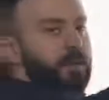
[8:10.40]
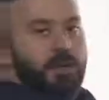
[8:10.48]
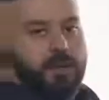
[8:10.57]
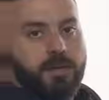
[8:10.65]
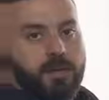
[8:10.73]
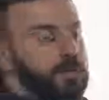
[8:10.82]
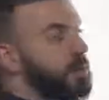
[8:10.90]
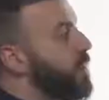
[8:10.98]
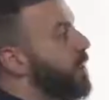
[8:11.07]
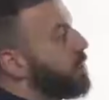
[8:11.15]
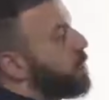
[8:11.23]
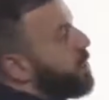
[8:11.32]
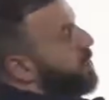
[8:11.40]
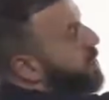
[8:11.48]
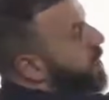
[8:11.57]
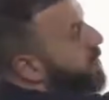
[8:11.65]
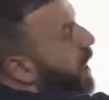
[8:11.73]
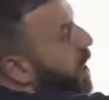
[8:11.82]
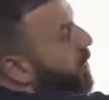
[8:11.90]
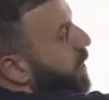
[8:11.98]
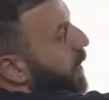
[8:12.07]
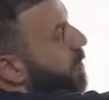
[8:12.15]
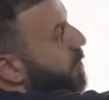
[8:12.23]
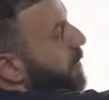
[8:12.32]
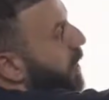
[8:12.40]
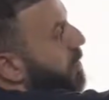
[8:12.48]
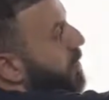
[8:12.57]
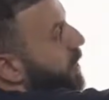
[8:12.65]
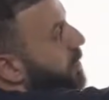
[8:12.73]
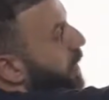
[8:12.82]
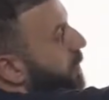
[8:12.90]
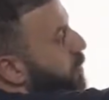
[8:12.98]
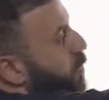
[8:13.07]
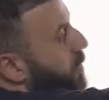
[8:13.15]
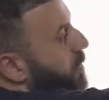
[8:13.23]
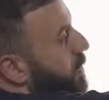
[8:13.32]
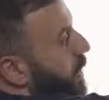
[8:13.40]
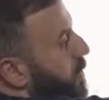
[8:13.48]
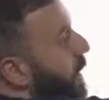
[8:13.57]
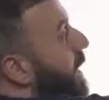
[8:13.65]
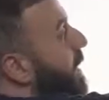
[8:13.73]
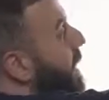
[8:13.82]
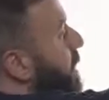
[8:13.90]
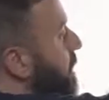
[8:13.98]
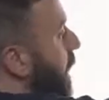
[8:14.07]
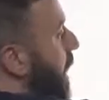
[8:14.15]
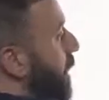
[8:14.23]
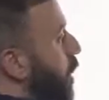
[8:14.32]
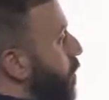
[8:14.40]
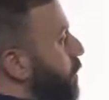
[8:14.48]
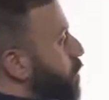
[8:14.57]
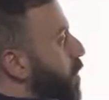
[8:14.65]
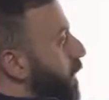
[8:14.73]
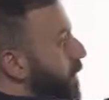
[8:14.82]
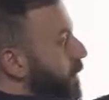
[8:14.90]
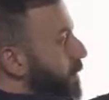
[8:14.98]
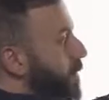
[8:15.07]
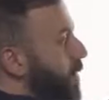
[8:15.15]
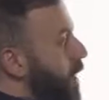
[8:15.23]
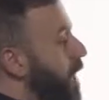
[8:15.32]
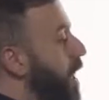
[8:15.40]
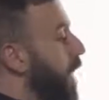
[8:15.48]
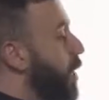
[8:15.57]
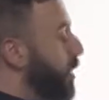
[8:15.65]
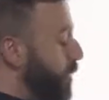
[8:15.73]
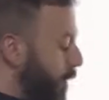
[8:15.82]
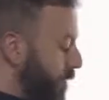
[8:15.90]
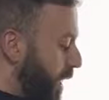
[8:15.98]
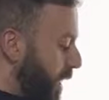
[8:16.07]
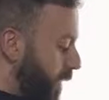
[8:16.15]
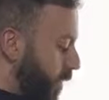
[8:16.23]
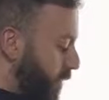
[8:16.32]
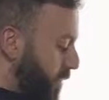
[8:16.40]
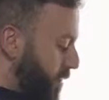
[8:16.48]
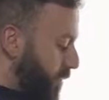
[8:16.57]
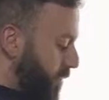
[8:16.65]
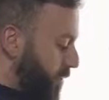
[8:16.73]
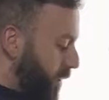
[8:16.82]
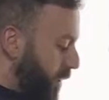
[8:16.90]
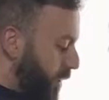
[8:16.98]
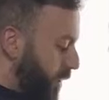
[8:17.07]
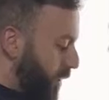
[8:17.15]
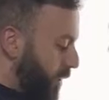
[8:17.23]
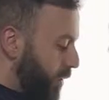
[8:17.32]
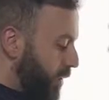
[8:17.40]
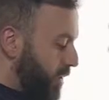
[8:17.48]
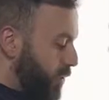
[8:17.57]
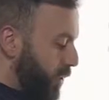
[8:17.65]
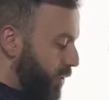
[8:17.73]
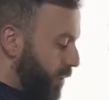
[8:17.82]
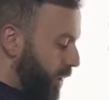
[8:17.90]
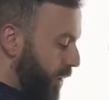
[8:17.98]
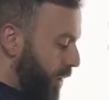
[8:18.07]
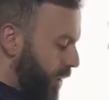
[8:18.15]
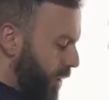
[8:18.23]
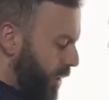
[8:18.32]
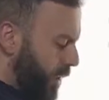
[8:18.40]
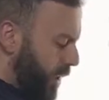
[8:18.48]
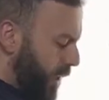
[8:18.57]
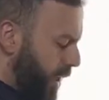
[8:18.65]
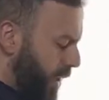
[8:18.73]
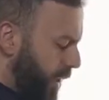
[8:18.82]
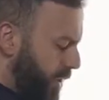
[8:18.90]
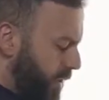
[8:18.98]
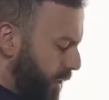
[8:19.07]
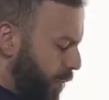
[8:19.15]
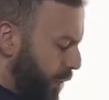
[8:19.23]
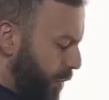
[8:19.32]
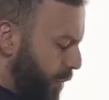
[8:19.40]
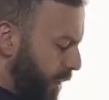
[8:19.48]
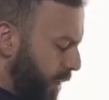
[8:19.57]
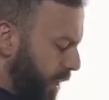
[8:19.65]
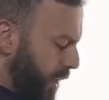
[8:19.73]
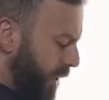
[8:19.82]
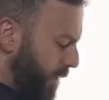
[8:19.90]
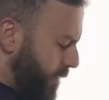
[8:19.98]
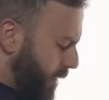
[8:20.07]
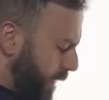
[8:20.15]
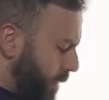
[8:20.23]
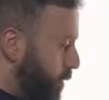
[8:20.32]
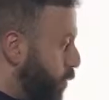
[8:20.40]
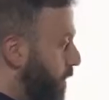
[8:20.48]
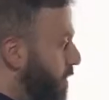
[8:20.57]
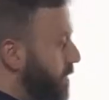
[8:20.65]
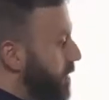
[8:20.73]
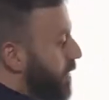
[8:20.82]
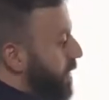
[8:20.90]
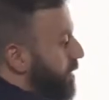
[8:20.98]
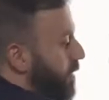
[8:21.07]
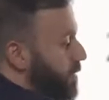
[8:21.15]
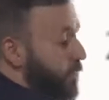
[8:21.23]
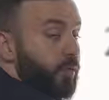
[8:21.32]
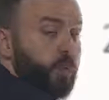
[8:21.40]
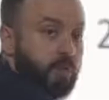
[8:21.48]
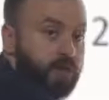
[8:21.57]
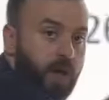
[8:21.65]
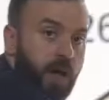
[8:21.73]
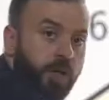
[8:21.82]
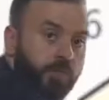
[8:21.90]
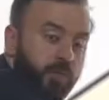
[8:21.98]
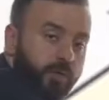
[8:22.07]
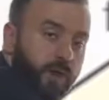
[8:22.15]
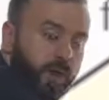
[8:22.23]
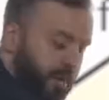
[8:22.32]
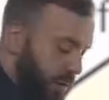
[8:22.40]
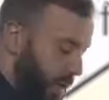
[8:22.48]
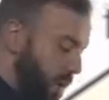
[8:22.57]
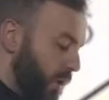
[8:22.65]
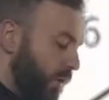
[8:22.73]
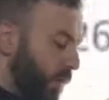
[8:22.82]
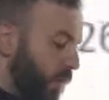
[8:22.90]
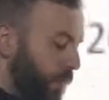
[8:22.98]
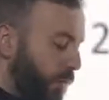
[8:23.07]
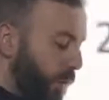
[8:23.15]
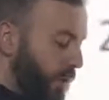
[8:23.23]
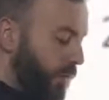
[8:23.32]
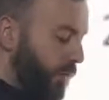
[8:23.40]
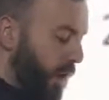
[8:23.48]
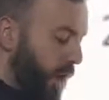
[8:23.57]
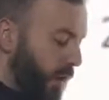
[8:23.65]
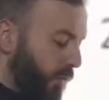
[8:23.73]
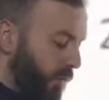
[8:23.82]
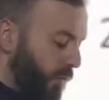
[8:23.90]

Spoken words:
it like this. So in this case, half times 18 times 26. That's the area of the triangle. And what about the area of the semicircle here? That's going to be area is equal to pi times, what's the radius? Of course, half of that. 4.5,